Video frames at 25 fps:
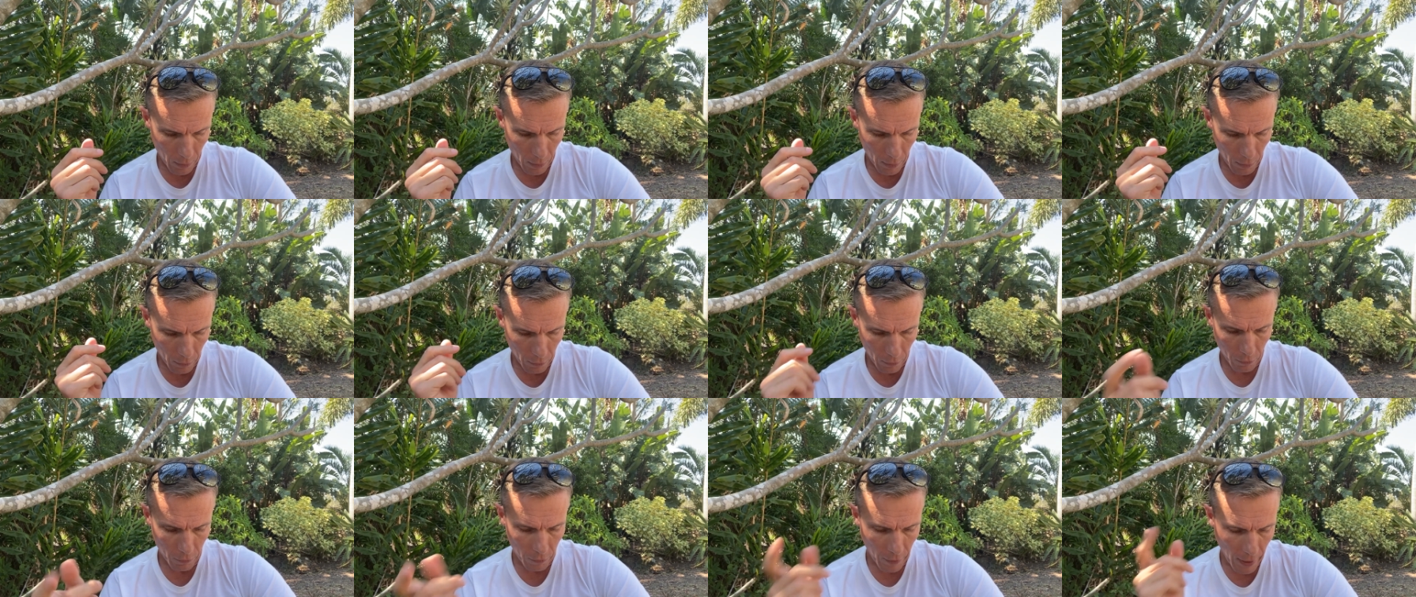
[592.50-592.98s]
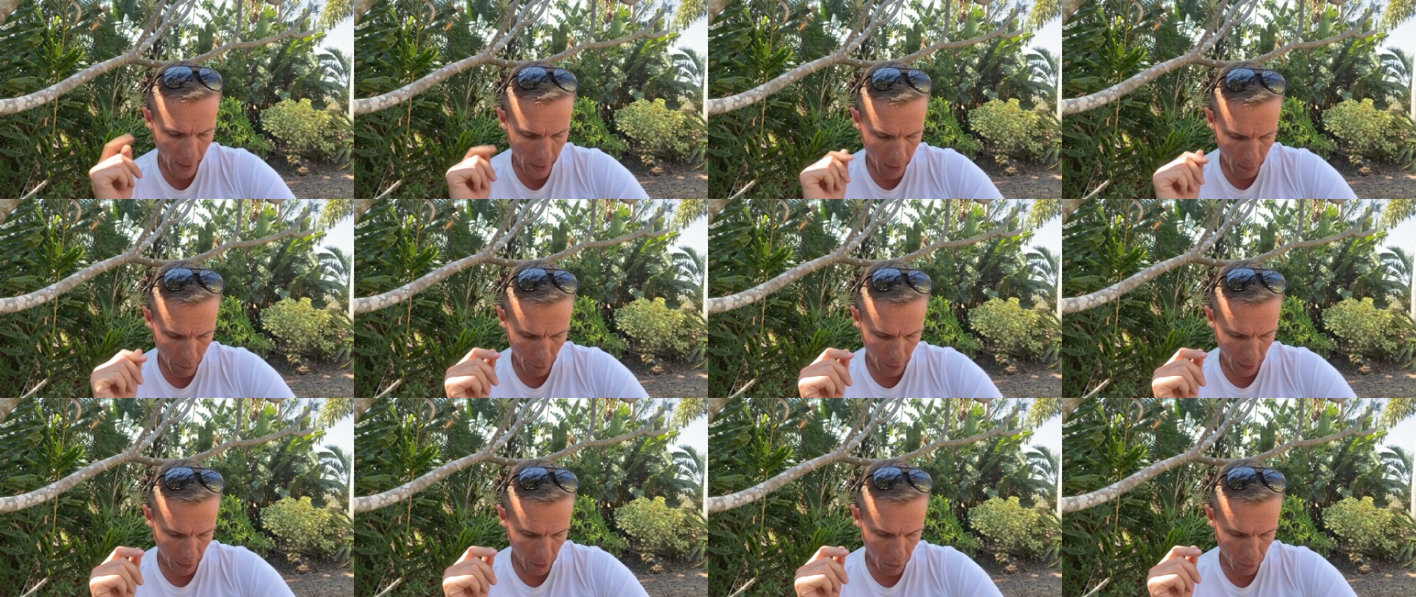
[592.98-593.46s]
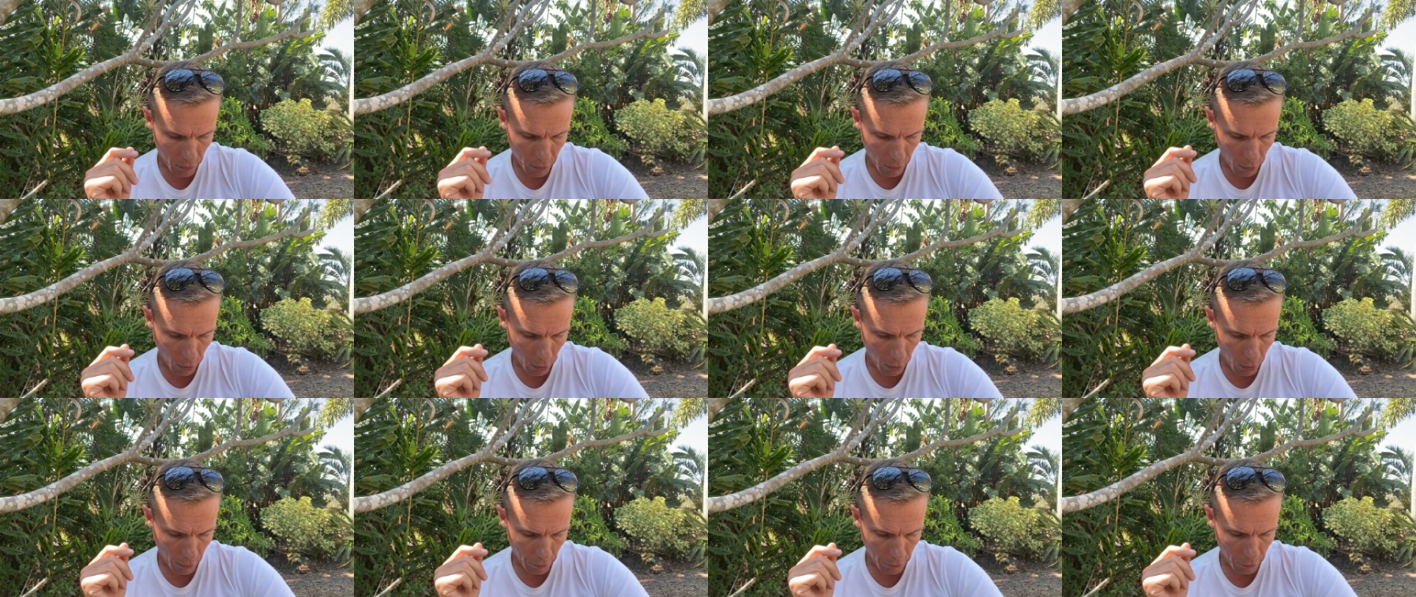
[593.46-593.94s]
there's this data breach
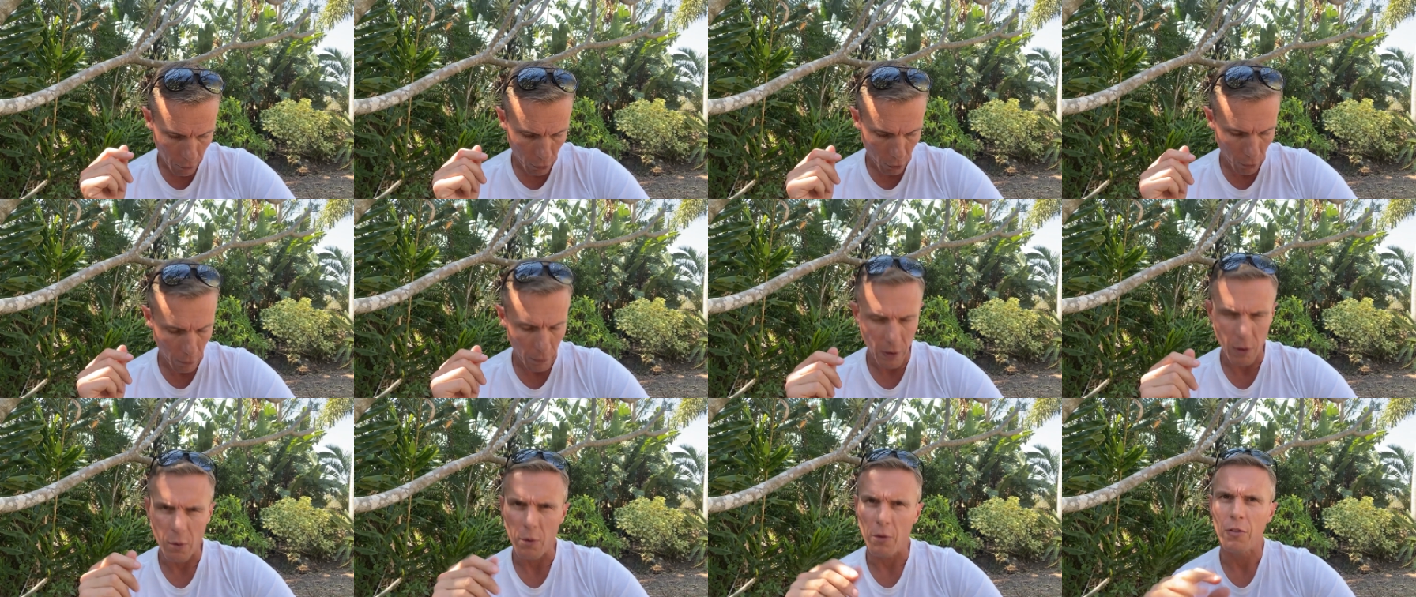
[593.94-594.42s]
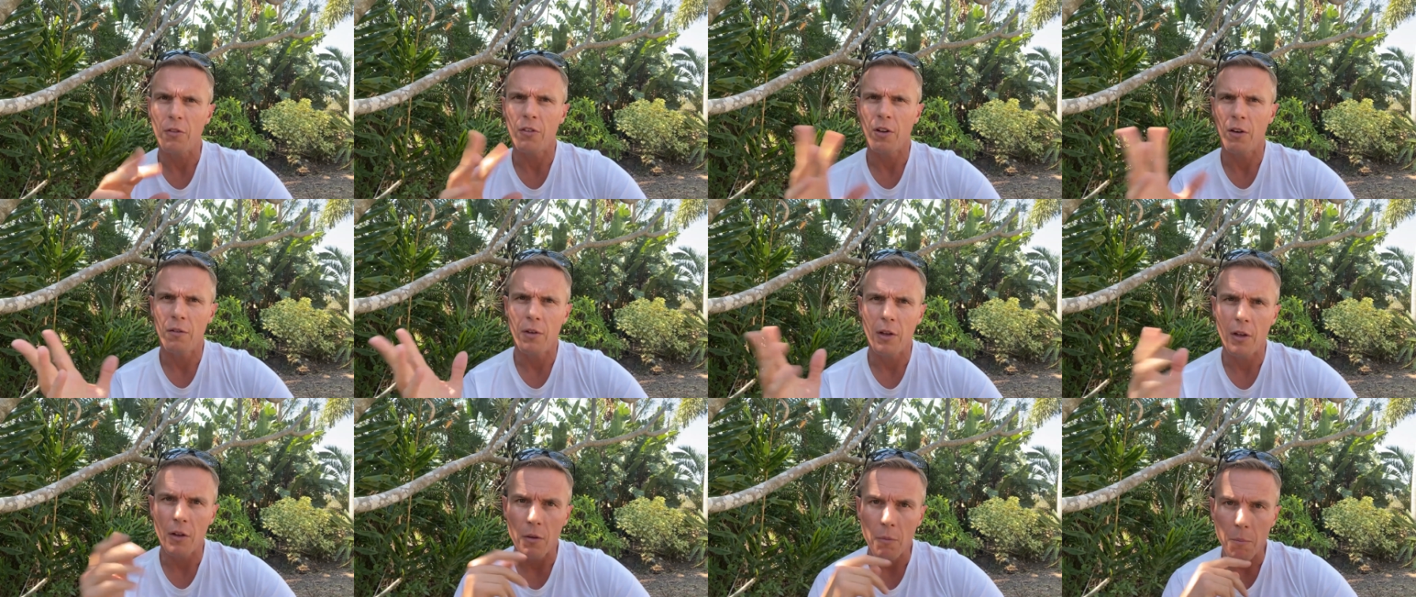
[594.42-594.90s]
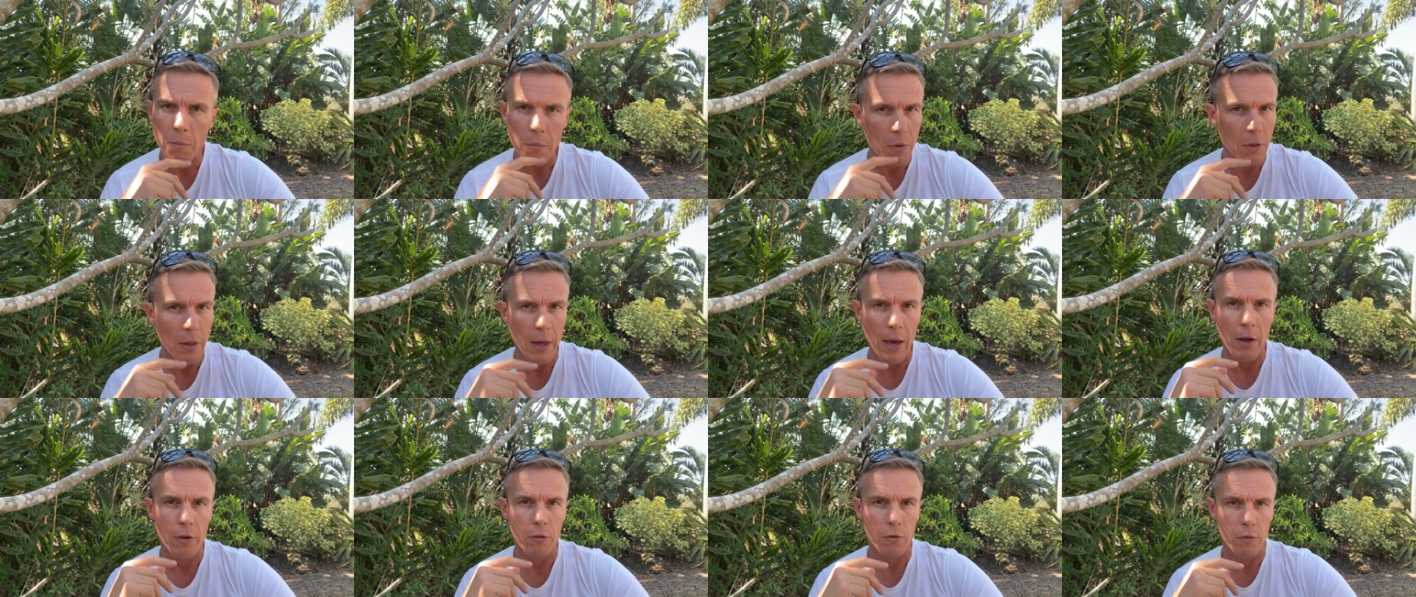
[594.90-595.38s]
of Zooville, it was
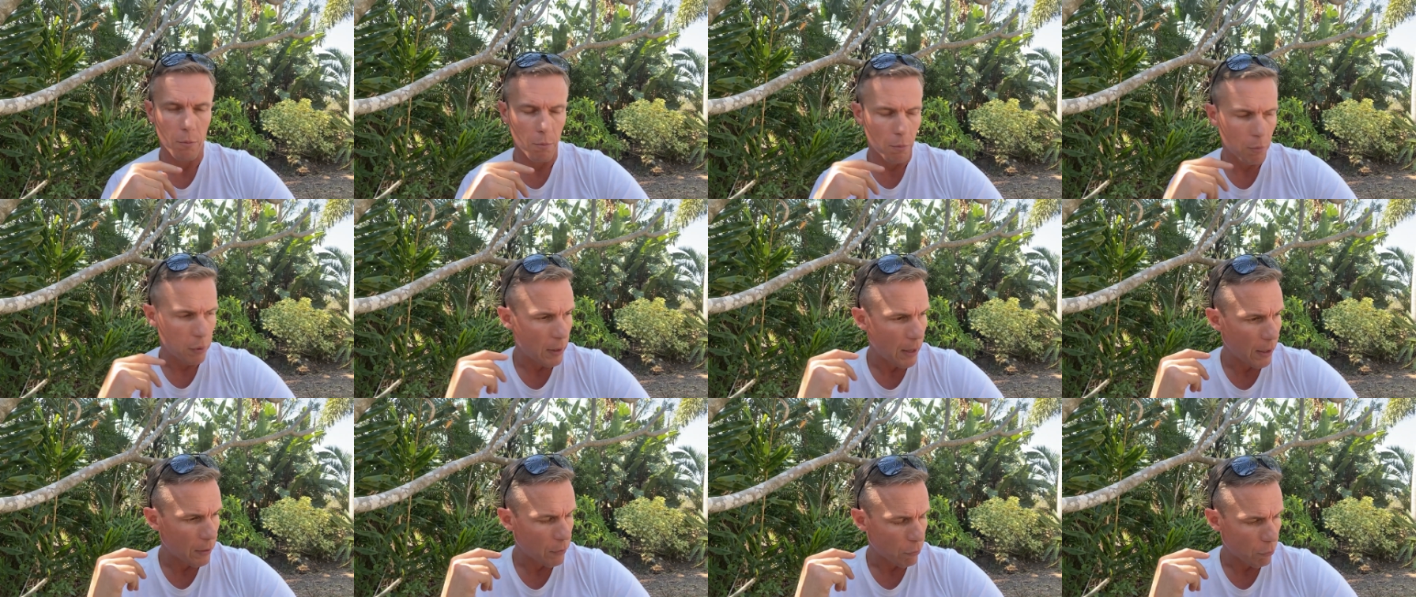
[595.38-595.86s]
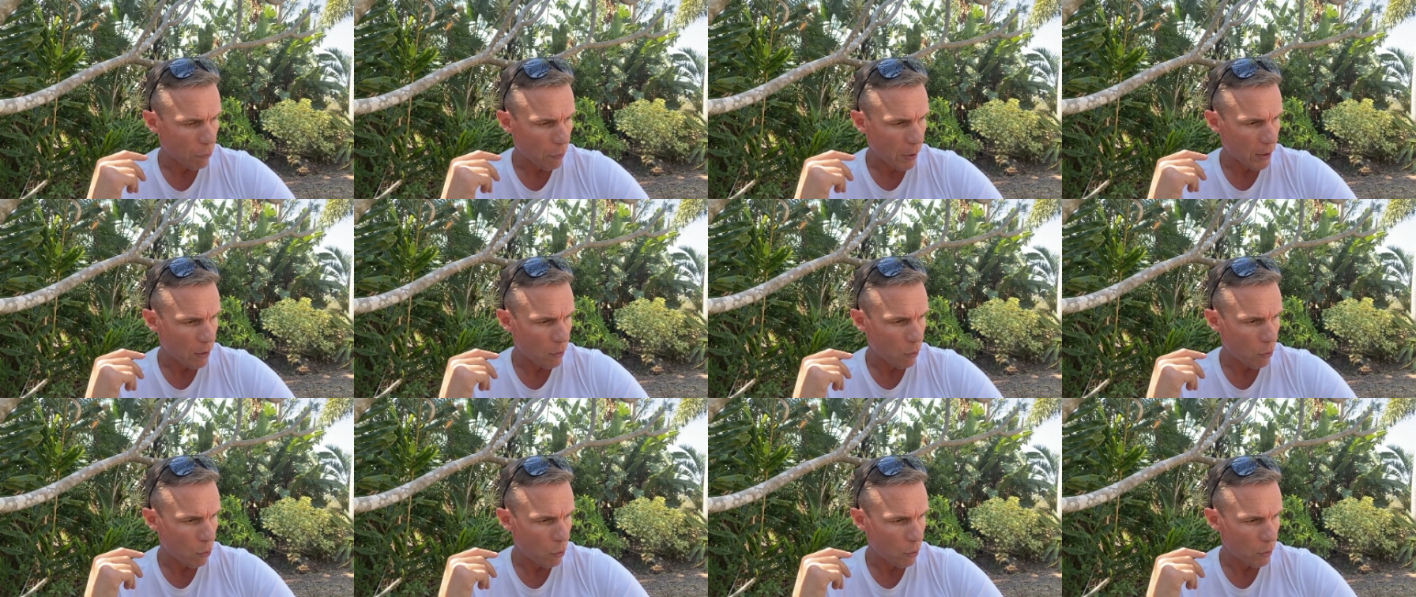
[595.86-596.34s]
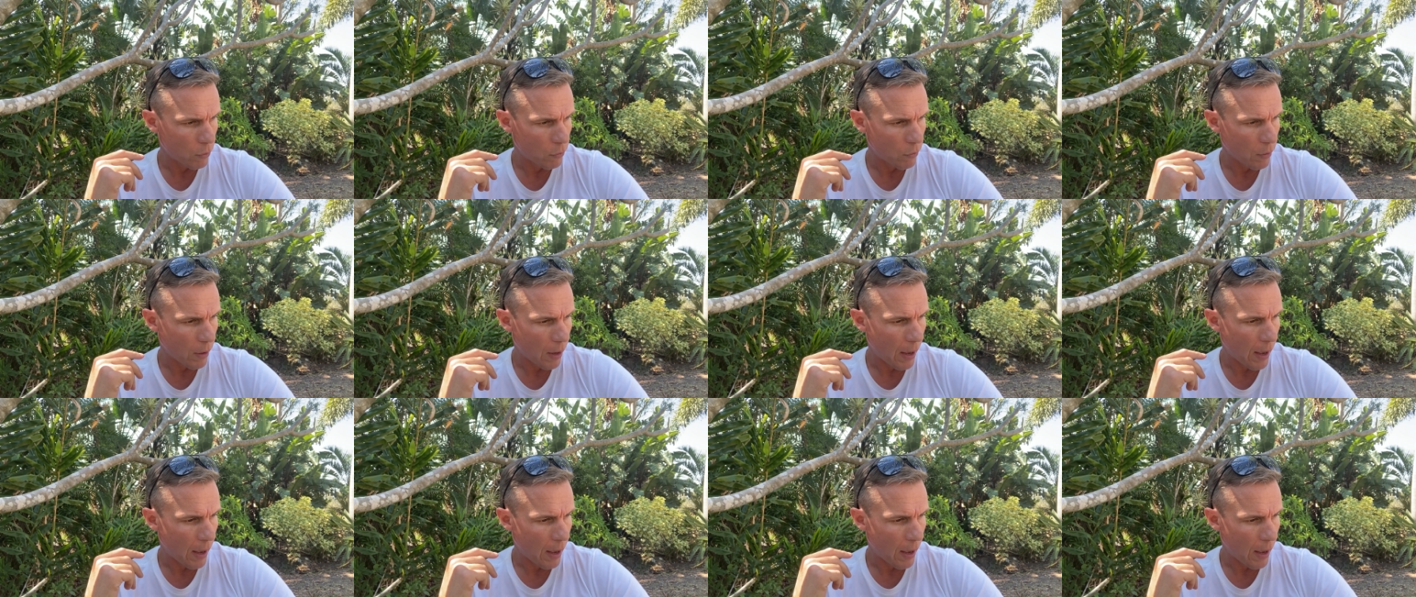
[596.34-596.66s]
70,000 plus records.